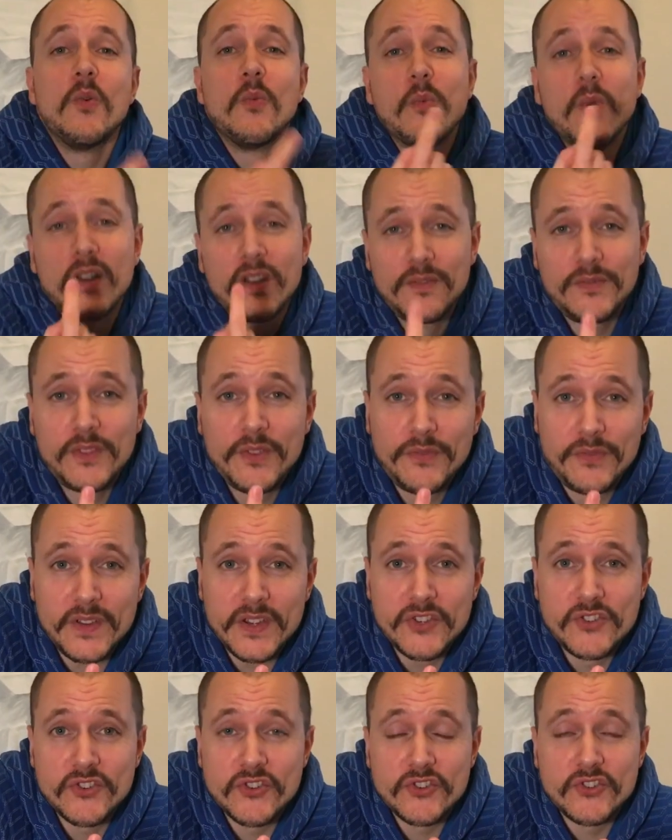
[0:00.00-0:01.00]
One of the
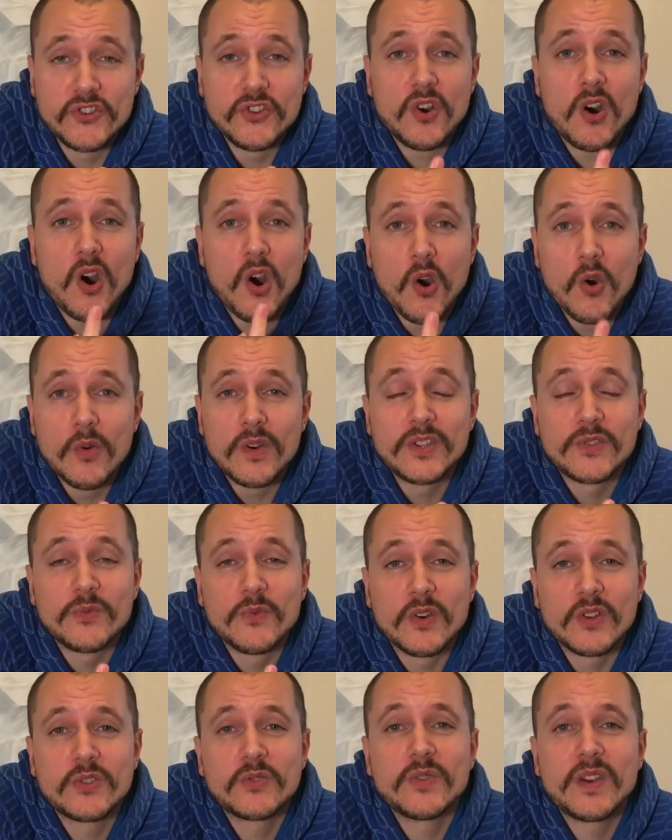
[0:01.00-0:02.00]
features you always
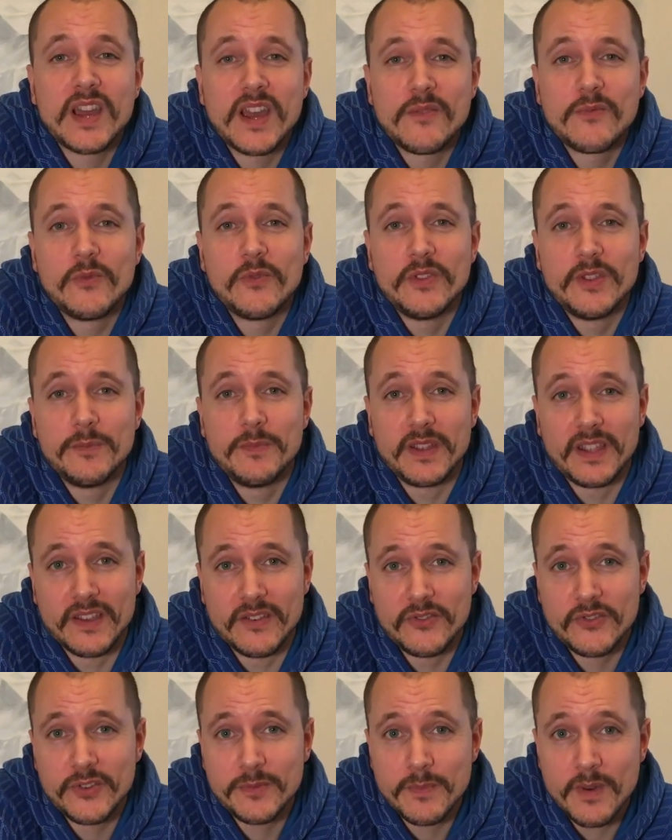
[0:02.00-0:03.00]
want to have with the
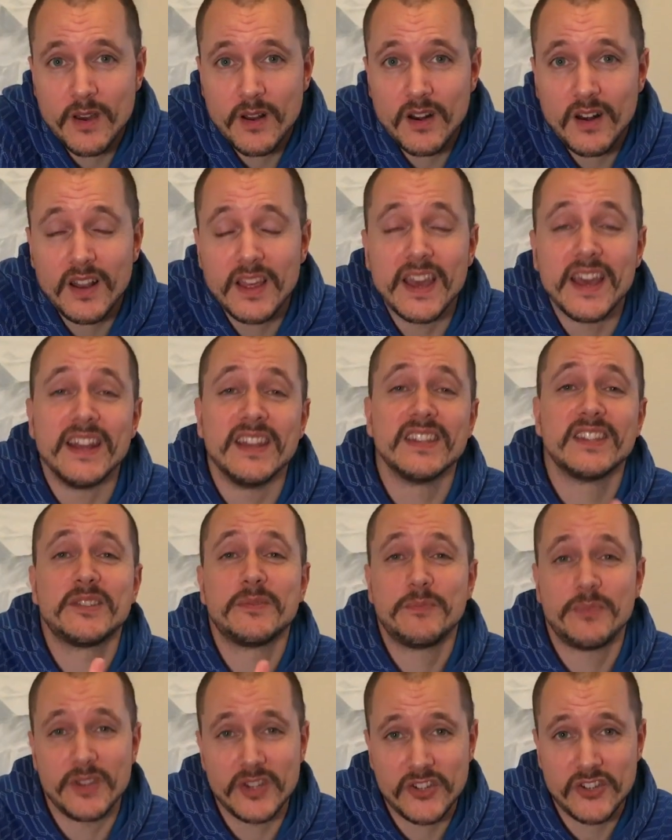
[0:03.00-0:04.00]
beginner's model, and
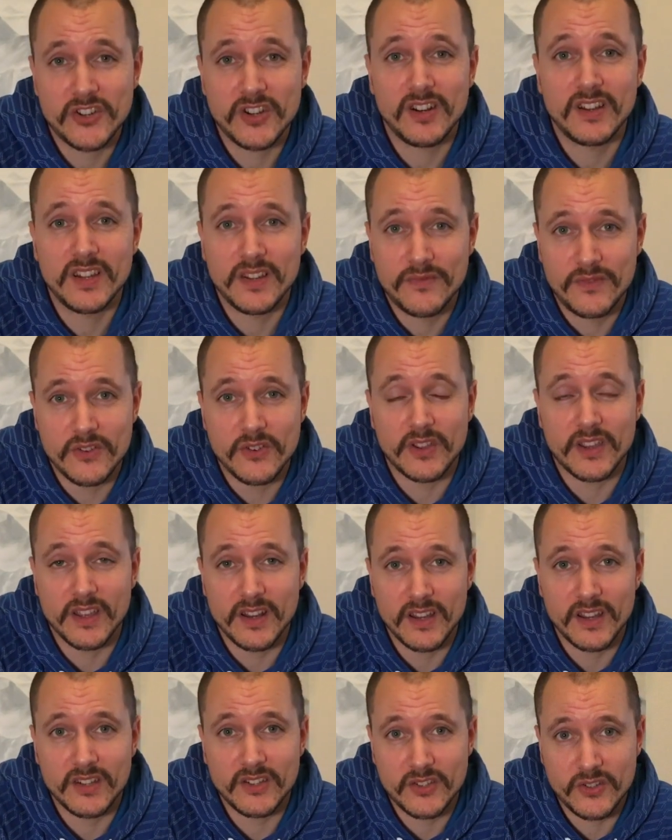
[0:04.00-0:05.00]
especially if you're
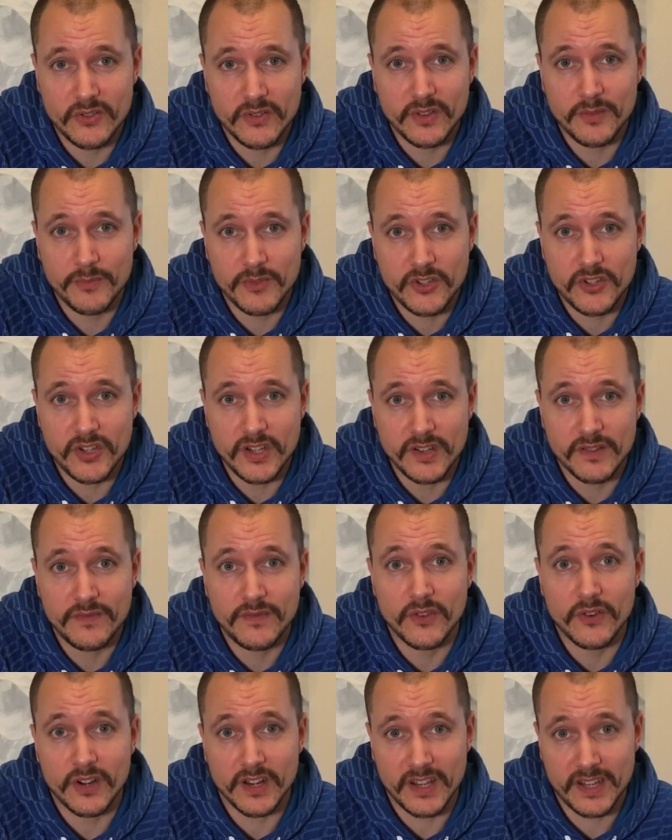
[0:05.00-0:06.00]
getting a sewing machine
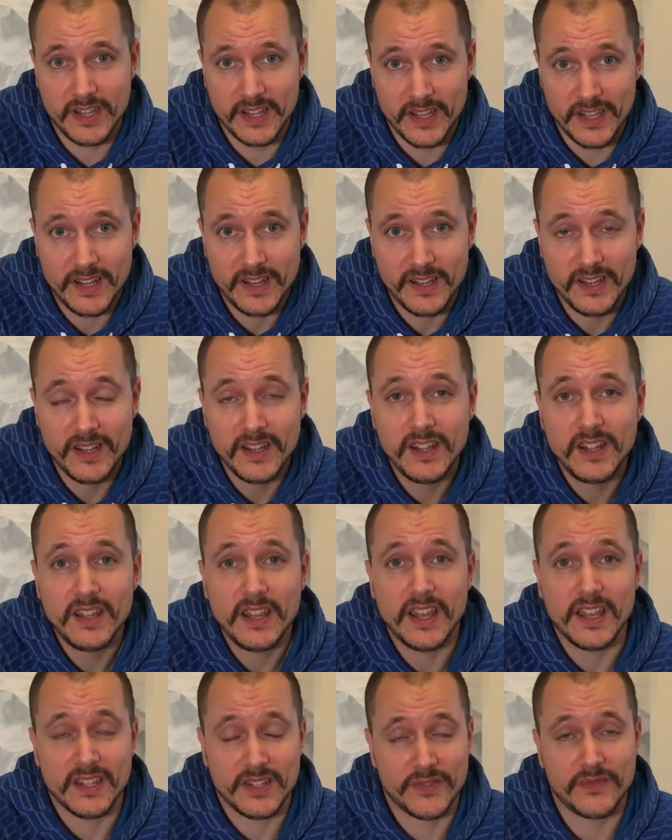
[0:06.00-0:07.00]
for a kid,
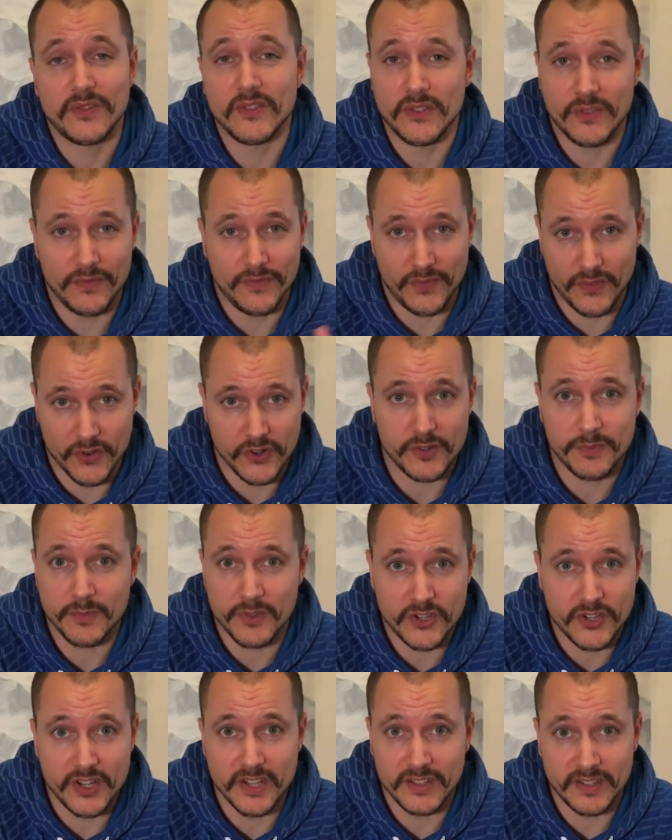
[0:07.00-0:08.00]
as for the first
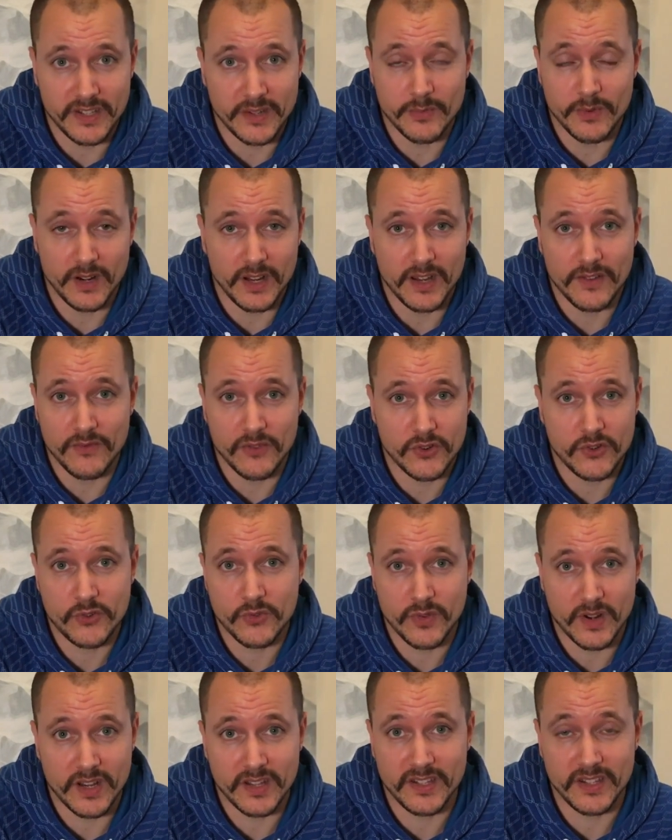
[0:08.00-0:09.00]
machine they will ever
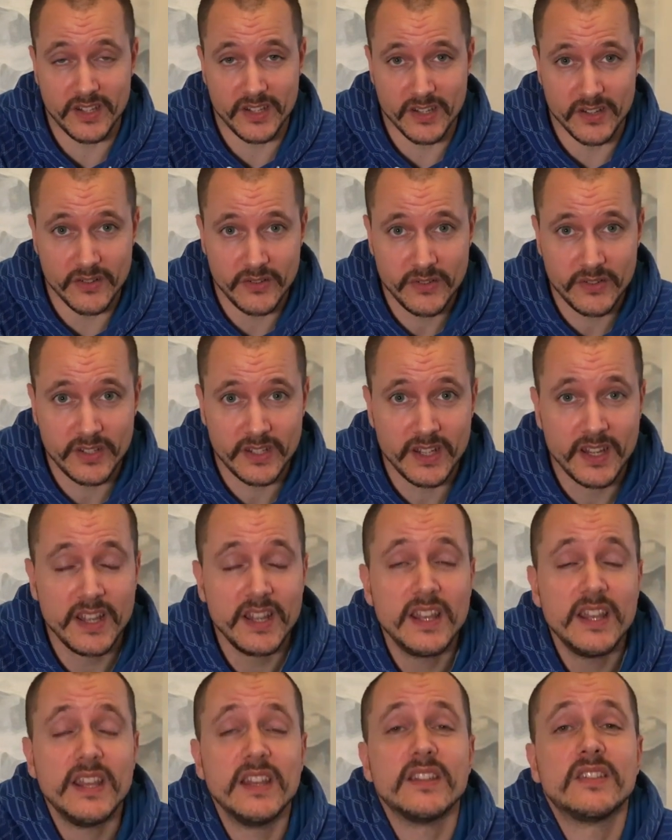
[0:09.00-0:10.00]
try to use,
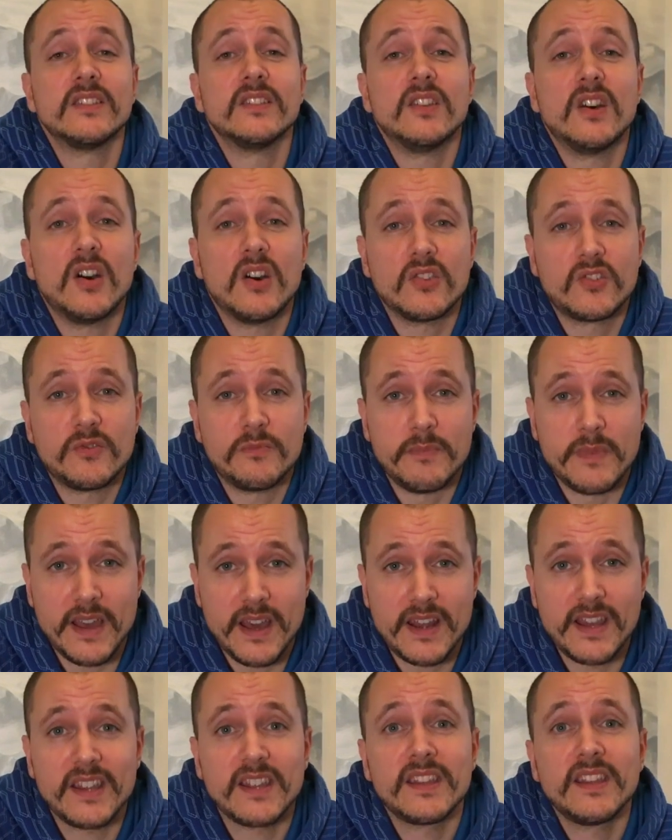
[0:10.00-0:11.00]
is an
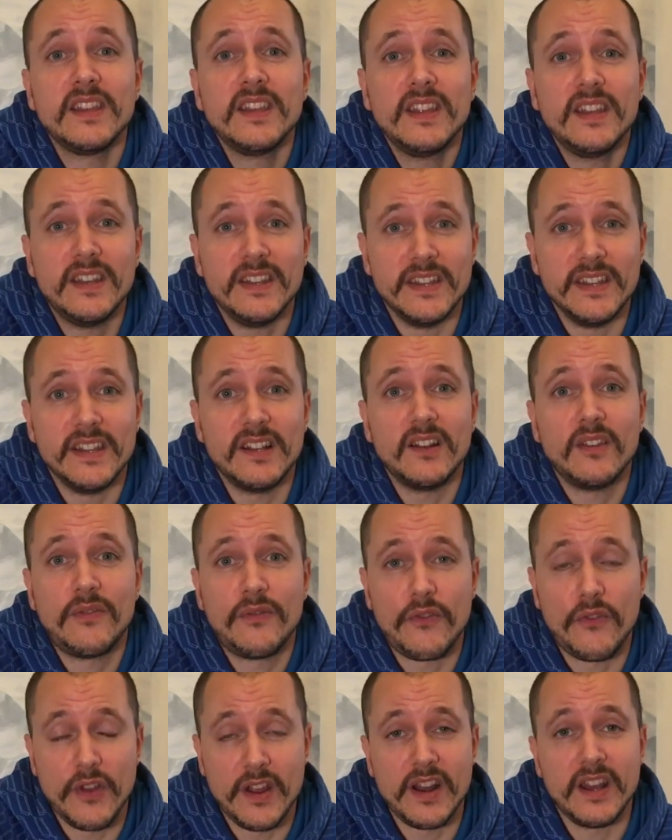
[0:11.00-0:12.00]
automatic needle
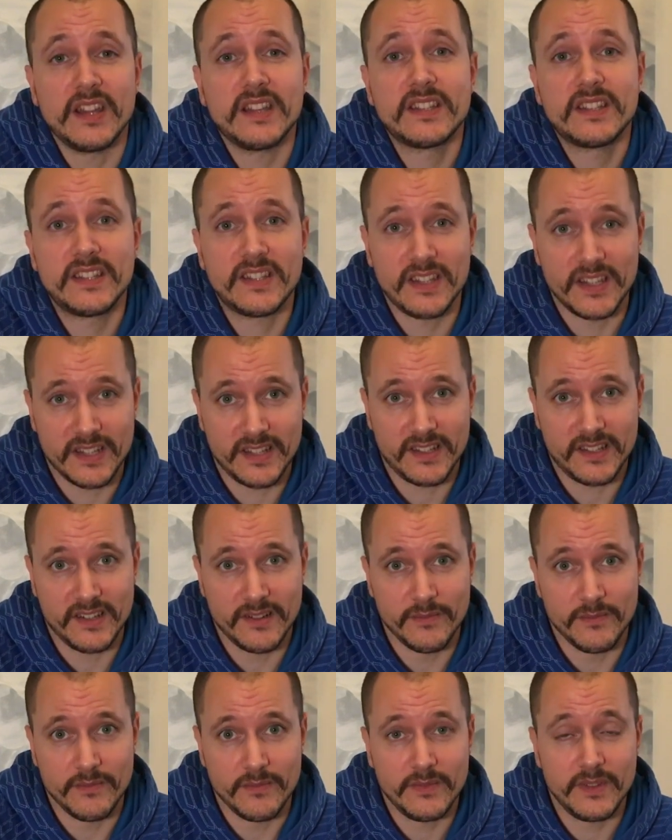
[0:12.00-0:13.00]
threading system.
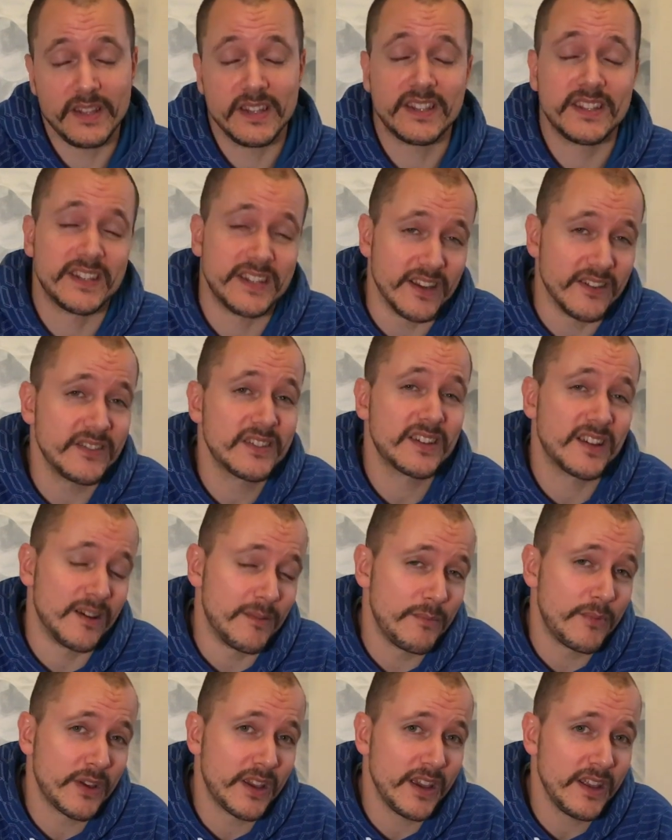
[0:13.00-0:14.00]
It sounds
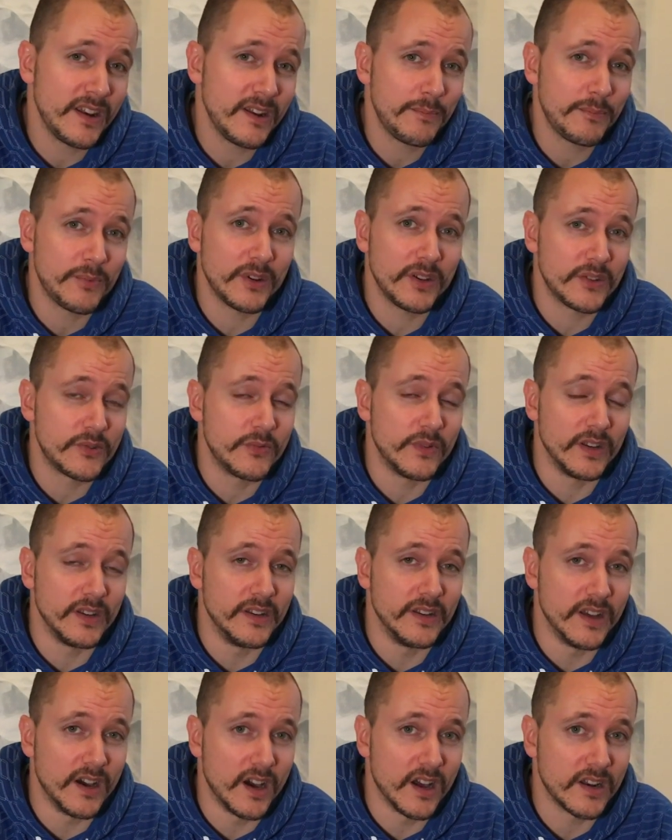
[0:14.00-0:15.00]
complicated, but it's
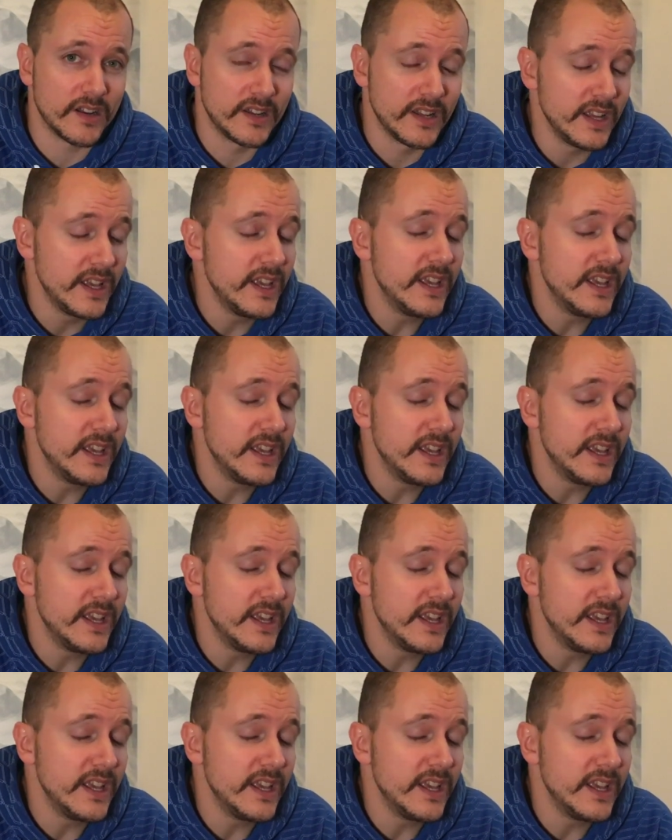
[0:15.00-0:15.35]
really not.